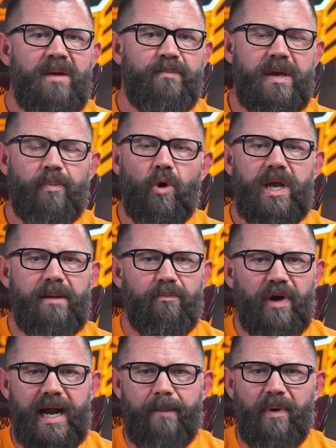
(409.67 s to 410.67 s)
People can
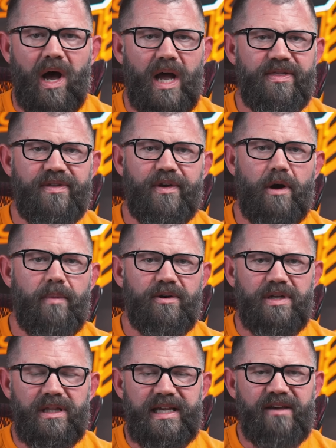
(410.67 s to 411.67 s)
bring up a hunt that they're about
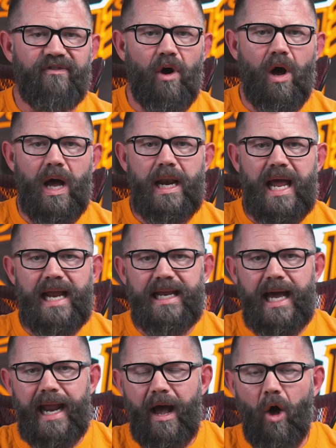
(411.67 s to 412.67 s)
to leave on and
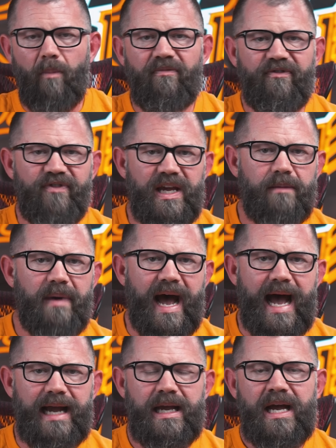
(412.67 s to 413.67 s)
get help,
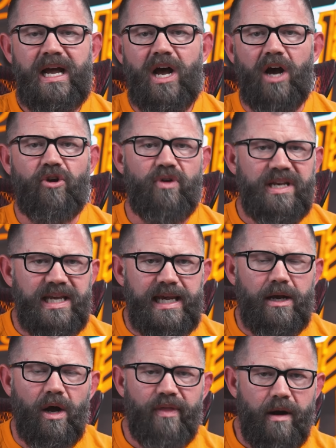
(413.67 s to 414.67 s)
feedback, a
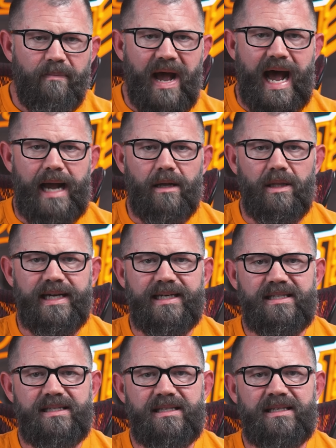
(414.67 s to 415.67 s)
critique on their pack
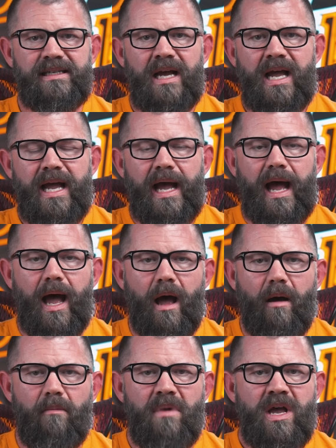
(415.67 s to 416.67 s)
lists.
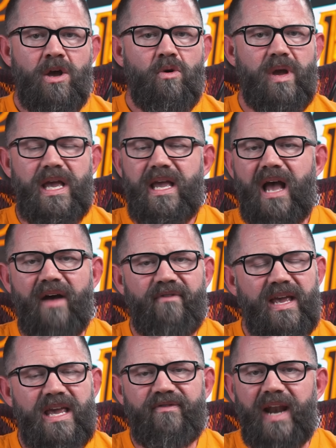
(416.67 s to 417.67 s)
I've
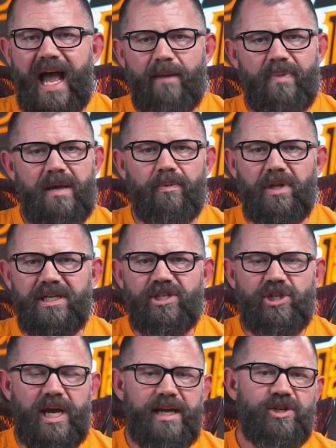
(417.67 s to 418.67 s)
even had people
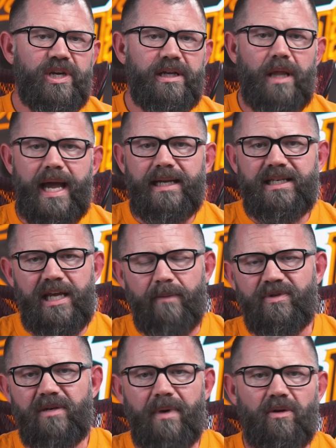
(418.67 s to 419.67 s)
exchanging like
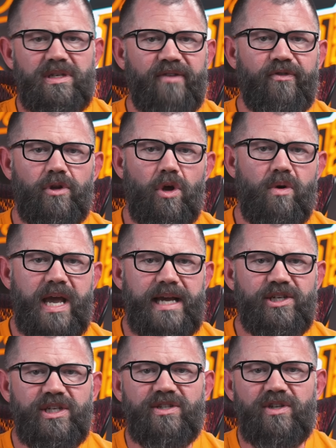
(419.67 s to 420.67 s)
tips about different
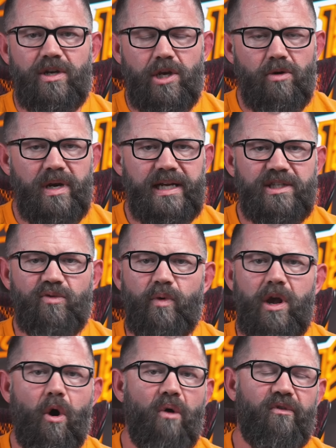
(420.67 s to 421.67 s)
locations and units.
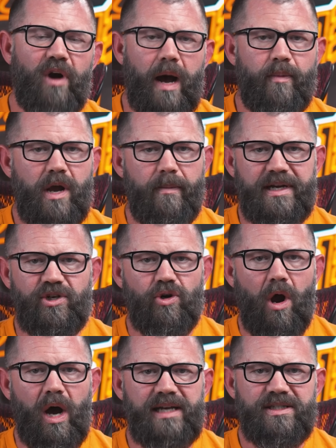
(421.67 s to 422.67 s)
We go over upcoming
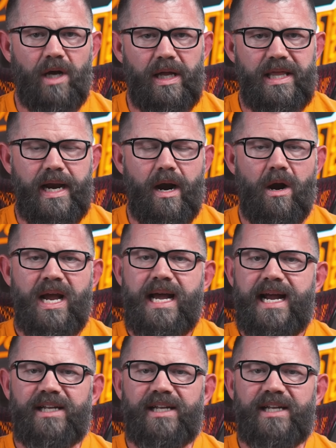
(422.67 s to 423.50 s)
draws on there.